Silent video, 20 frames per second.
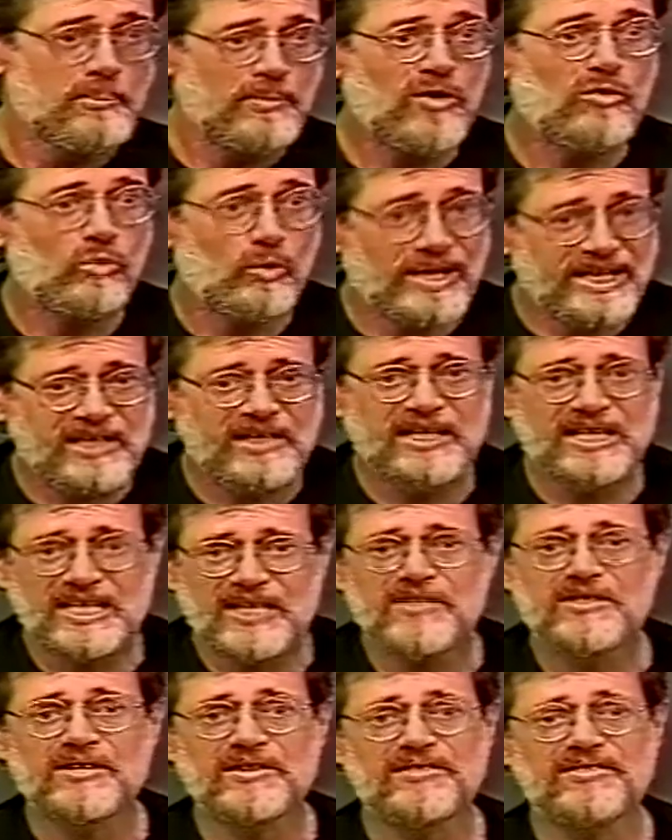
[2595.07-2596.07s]
But we
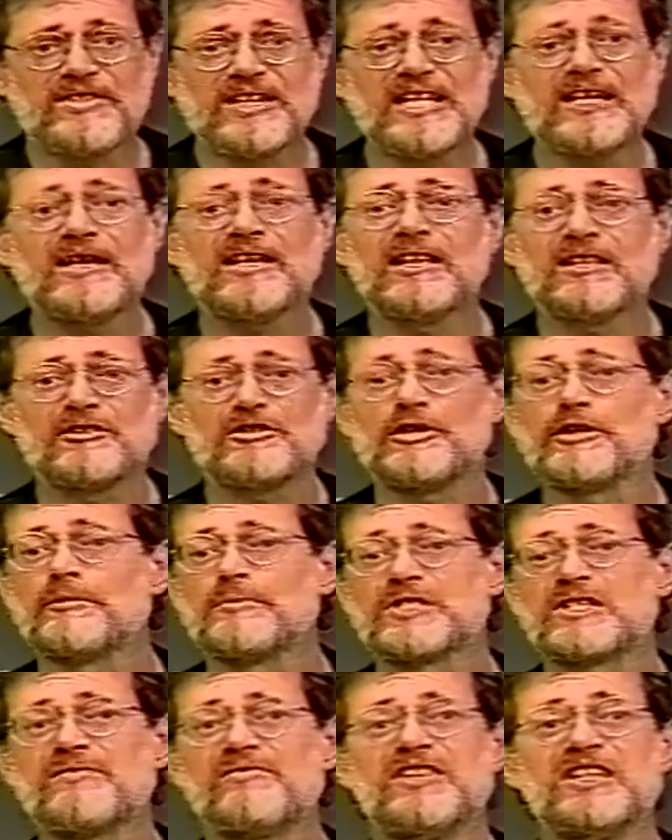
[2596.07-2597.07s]
need to think in
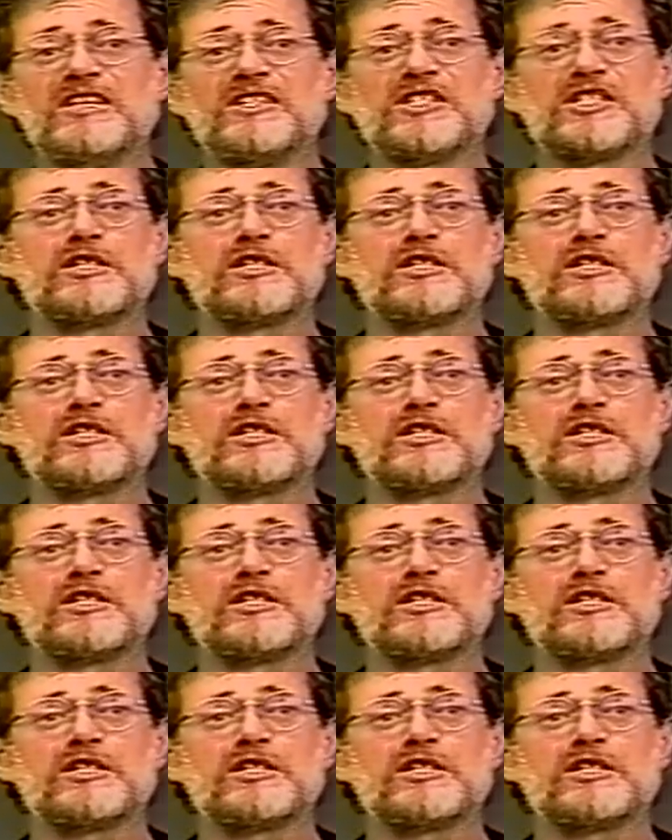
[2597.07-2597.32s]
terms of these